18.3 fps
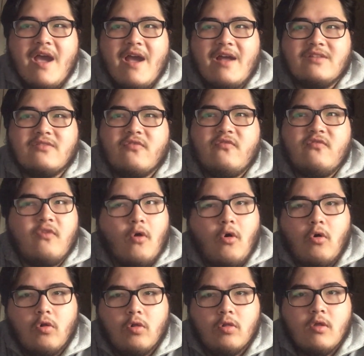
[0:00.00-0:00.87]
and
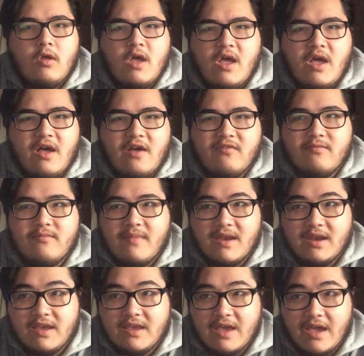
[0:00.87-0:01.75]
fall of
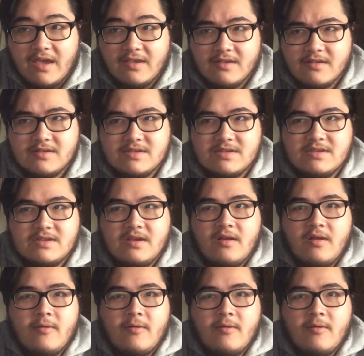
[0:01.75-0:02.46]
many kings.